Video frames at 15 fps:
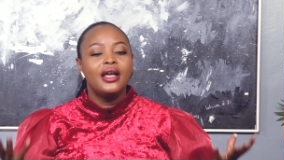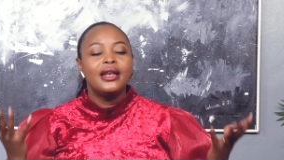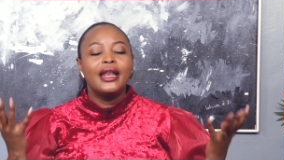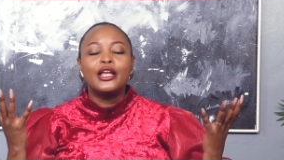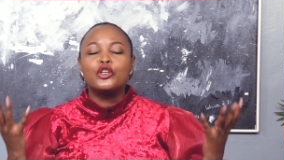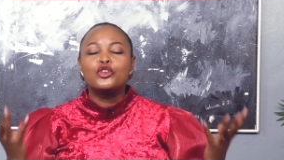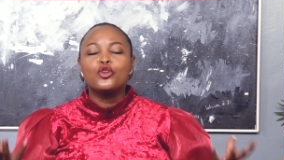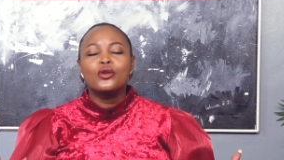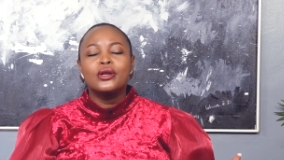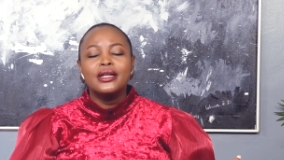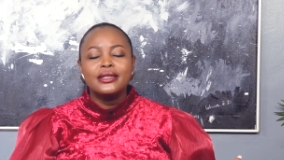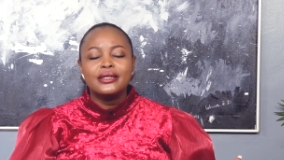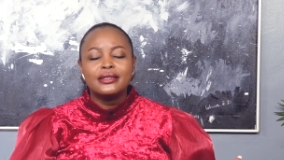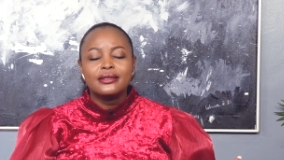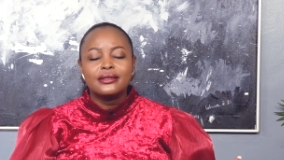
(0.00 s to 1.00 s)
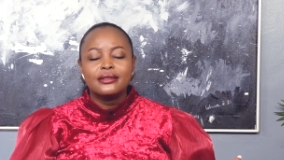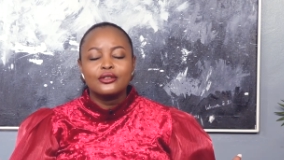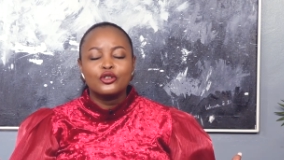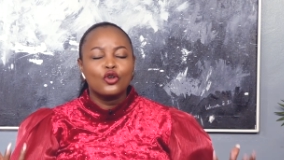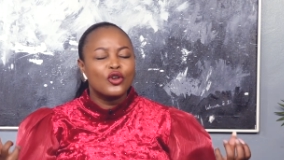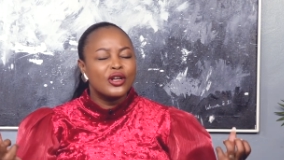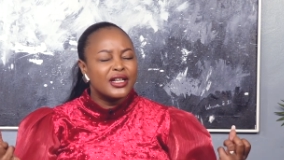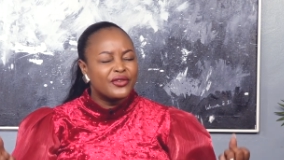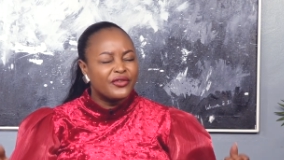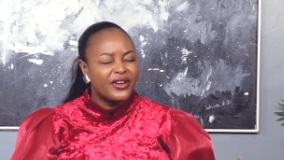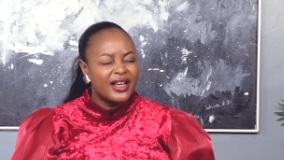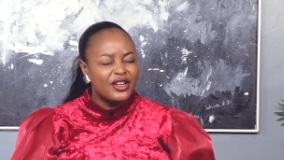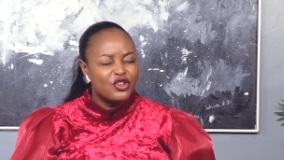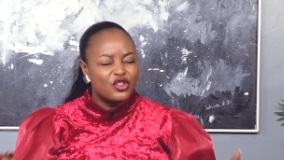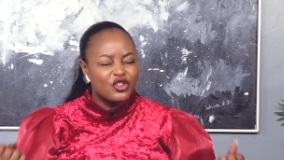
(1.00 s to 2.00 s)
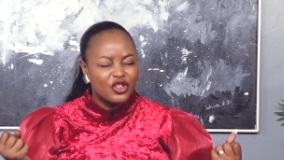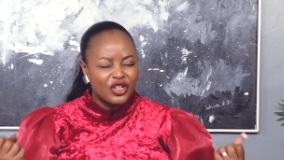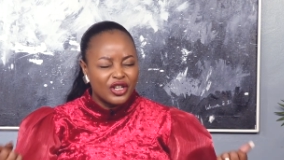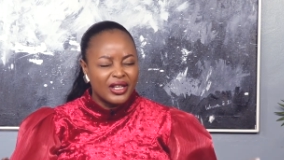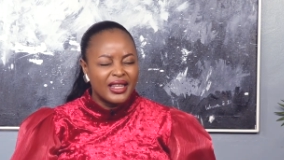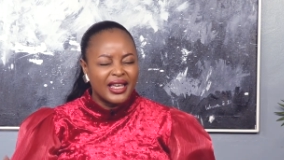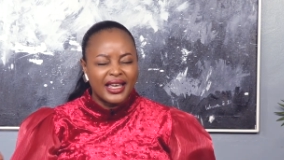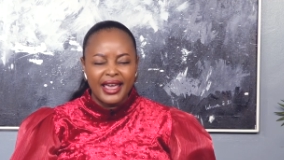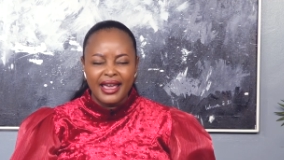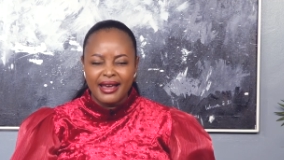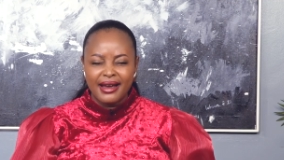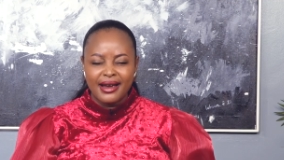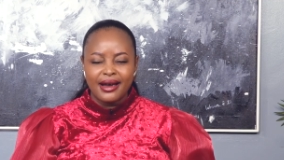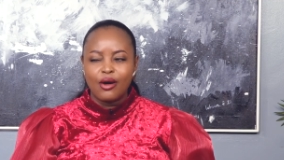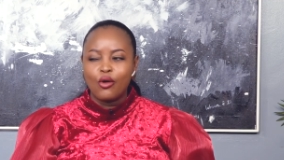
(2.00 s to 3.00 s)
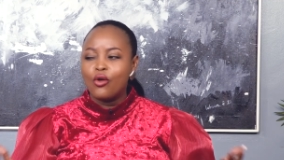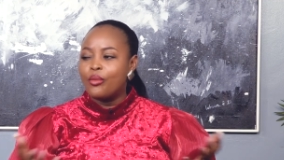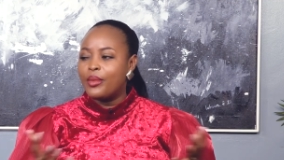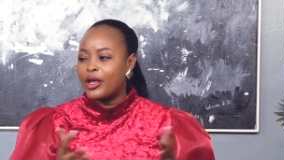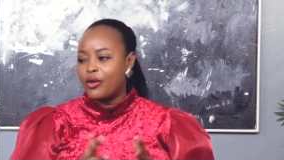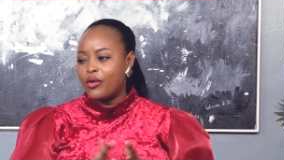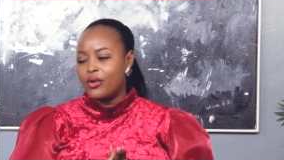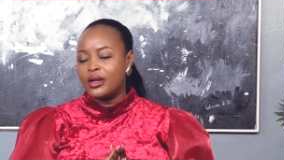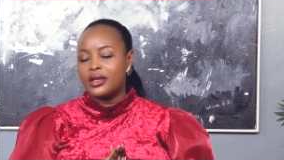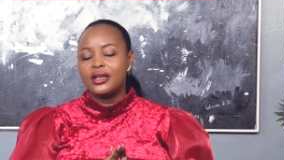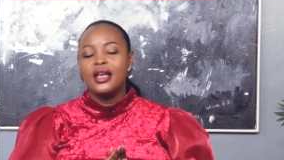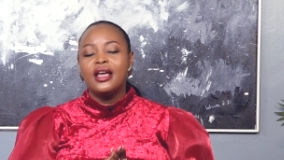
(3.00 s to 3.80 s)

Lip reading: Like chocolate fudge, the cake. Oh my God.